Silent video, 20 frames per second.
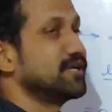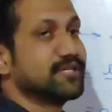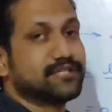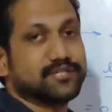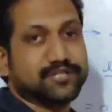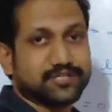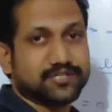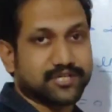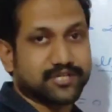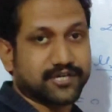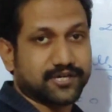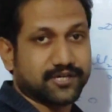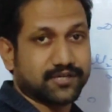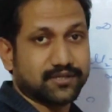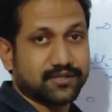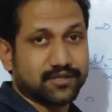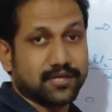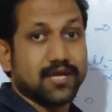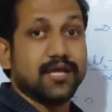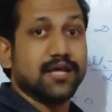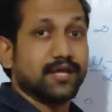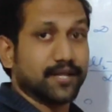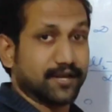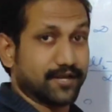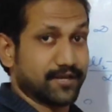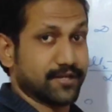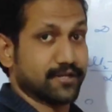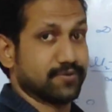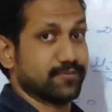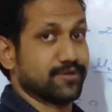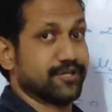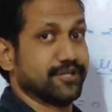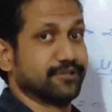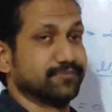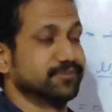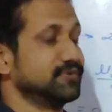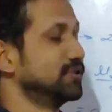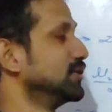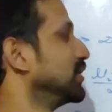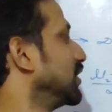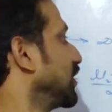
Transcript: placed inside the rarer medium.